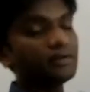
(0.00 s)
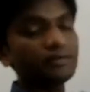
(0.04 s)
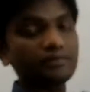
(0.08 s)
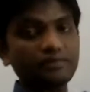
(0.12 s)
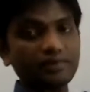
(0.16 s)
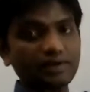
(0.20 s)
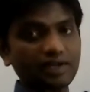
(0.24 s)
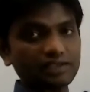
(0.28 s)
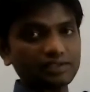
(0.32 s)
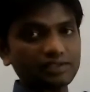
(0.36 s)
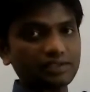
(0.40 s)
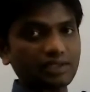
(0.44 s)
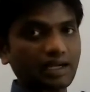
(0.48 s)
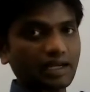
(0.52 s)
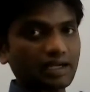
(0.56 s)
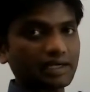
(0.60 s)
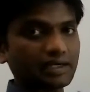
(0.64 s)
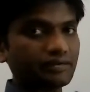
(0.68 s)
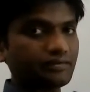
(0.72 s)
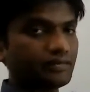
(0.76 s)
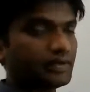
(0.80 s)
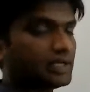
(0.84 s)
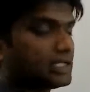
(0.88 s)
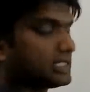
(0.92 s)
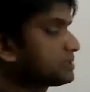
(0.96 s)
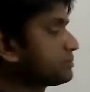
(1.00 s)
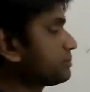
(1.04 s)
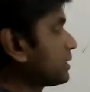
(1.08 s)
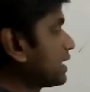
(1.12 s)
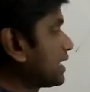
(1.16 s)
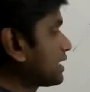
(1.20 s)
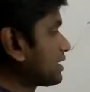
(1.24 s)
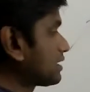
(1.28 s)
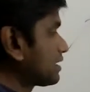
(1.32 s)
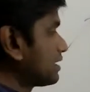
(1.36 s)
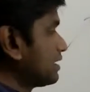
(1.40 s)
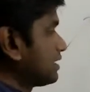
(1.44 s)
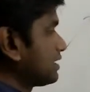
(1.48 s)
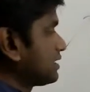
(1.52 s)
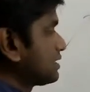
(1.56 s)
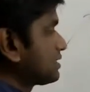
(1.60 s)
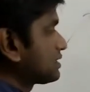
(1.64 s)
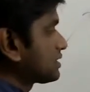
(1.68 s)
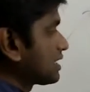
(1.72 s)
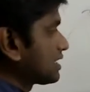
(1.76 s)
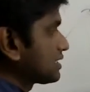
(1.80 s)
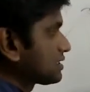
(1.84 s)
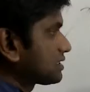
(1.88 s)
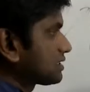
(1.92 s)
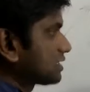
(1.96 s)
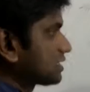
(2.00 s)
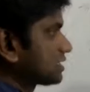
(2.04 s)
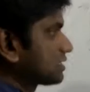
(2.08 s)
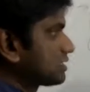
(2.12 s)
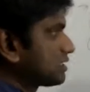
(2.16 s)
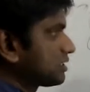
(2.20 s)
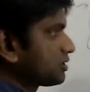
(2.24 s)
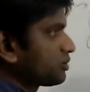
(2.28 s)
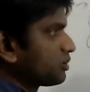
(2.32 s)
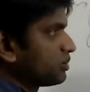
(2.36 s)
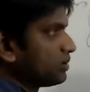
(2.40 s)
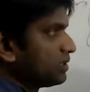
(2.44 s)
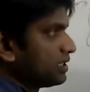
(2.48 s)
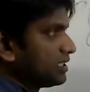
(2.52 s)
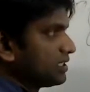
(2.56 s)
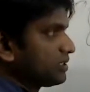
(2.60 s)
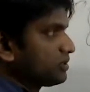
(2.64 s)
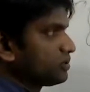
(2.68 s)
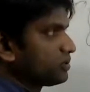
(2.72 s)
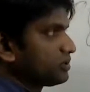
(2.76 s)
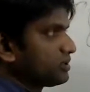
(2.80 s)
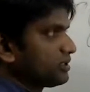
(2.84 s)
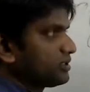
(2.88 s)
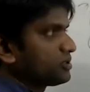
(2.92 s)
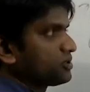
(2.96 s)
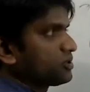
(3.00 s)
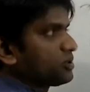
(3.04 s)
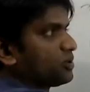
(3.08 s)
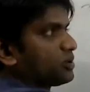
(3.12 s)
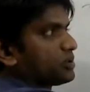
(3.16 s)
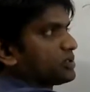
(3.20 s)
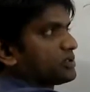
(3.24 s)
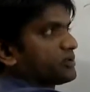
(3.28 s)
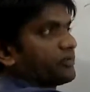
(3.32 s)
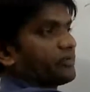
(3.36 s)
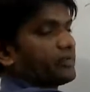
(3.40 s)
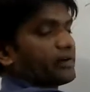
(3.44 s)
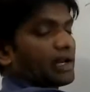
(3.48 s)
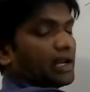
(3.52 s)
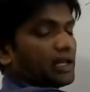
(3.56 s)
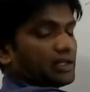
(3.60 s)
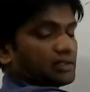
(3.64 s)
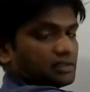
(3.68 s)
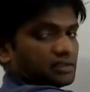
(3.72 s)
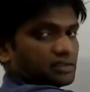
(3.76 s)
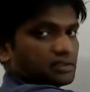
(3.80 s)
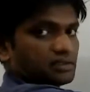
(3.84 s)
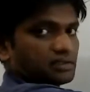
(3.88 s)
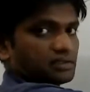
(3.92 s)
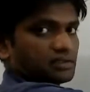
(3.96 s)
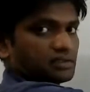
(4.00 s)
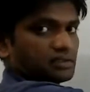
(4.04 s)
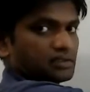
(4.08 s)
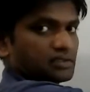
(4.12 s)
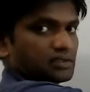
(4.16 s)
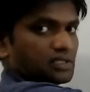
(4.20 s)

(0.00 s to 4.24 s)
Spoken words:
financial activities, but it is restricted only to the source of finance.